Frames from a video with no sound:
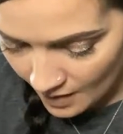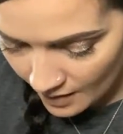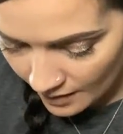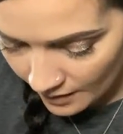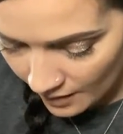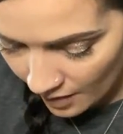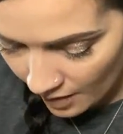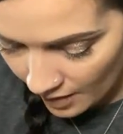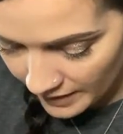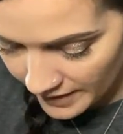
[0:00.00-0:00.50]

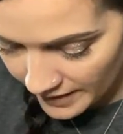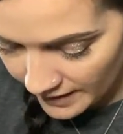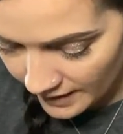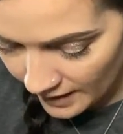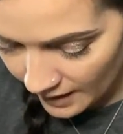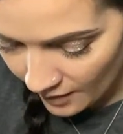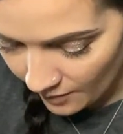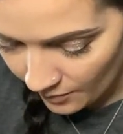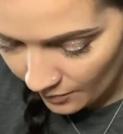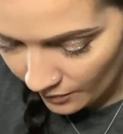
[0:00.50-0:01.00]
Connie
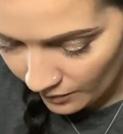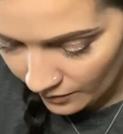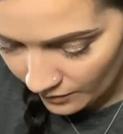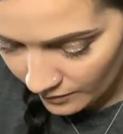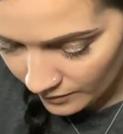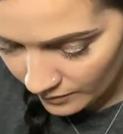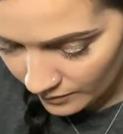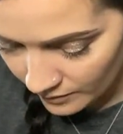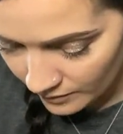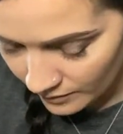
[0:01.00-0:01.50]
Cable.
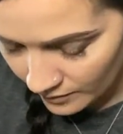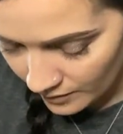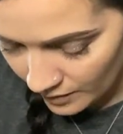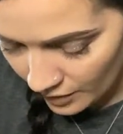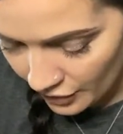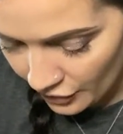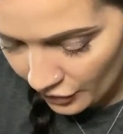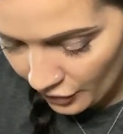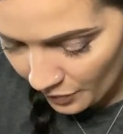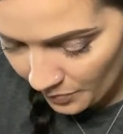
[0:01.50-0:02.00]

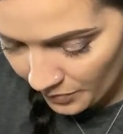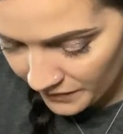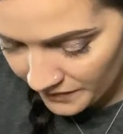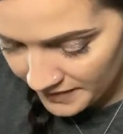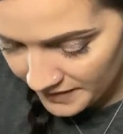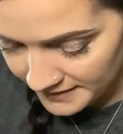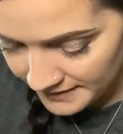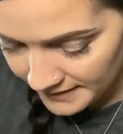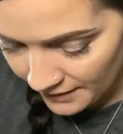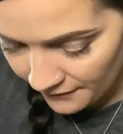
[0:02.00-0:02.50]
Are you going to put
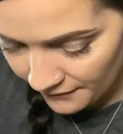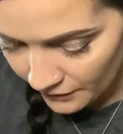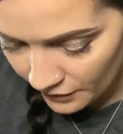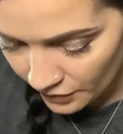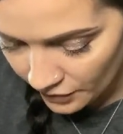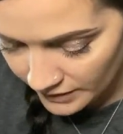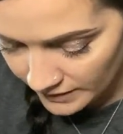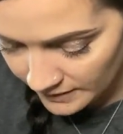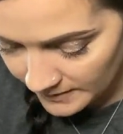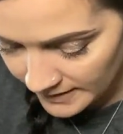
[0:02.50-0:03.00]
these out for
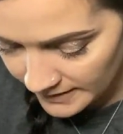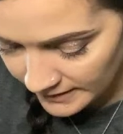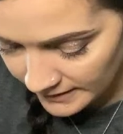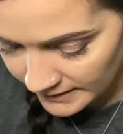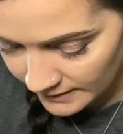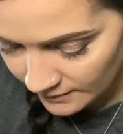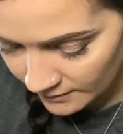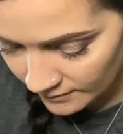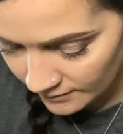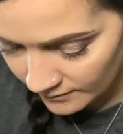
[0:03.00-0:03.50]
Christmas?